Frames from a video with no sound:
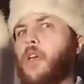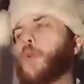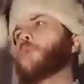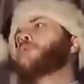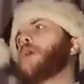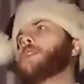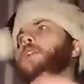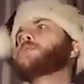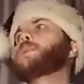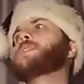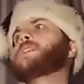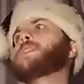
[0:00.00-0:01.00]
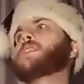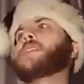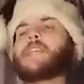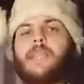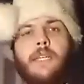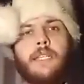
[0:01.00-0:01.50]
you're riddled with
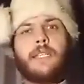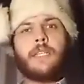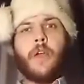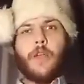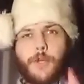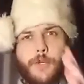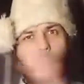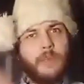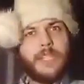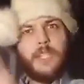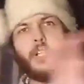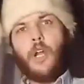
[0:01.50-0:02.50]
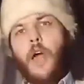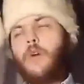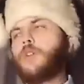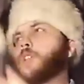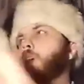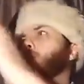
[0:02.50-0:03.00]
disease. You don't
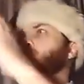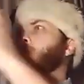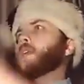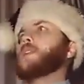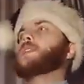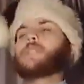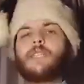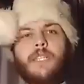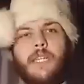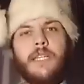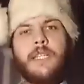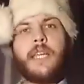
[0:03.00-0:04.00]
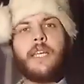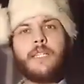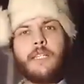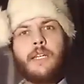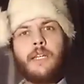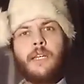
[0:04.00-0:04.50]
disclose those riddled
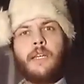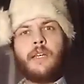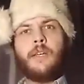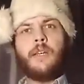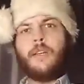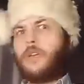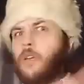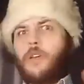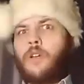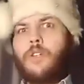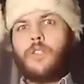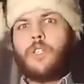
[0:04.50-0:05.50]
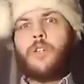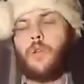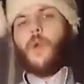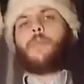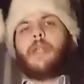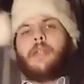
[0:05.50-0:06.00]
diseases to the
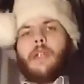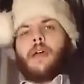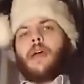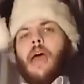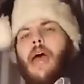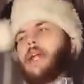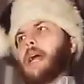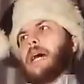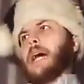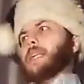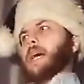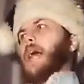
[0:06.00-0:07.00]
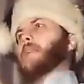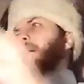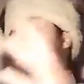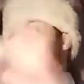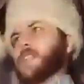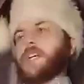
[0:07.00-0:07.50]
women and
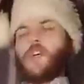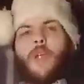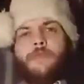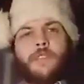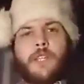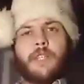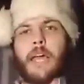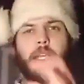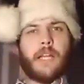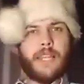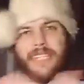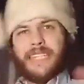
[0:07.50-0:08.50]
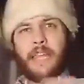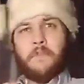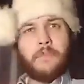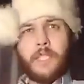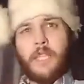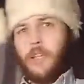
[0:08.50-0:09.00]
other grifters, other
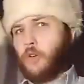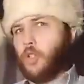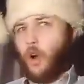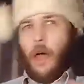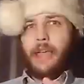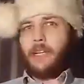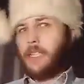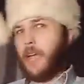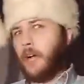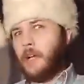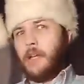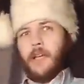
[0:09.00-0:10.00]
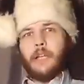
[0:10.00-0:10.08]
simps that you're trying to